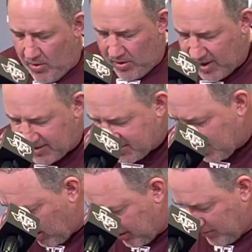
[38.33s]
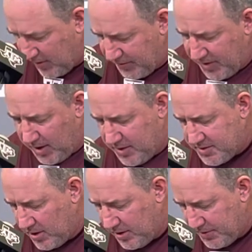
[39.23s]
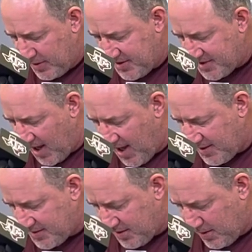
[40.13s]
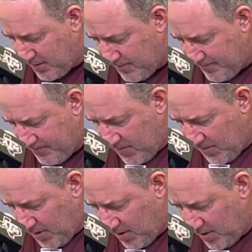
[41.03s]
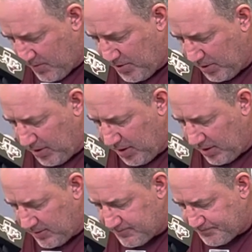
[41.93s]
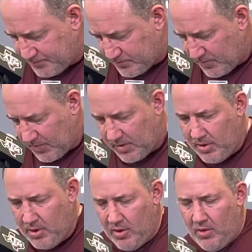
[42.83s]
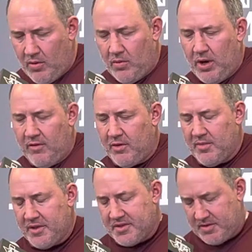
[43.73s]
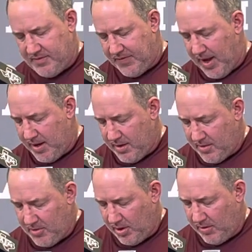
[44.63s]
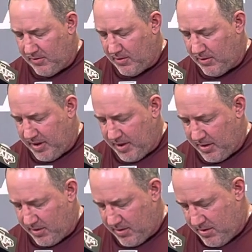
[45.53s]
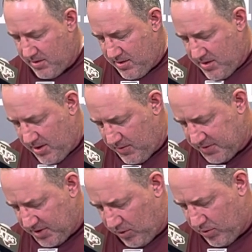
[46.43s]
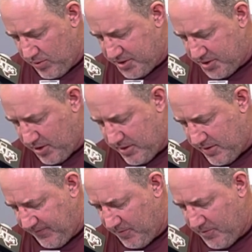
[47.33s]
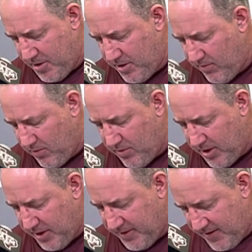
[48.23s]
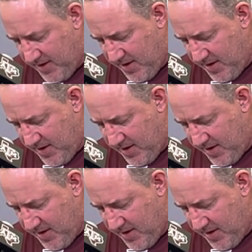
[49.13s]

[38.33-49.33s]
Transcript: Well, that started with, there's only 3 signs in the building. One of them is fight in the middle of the ring. It was a quote shirt from year number 1.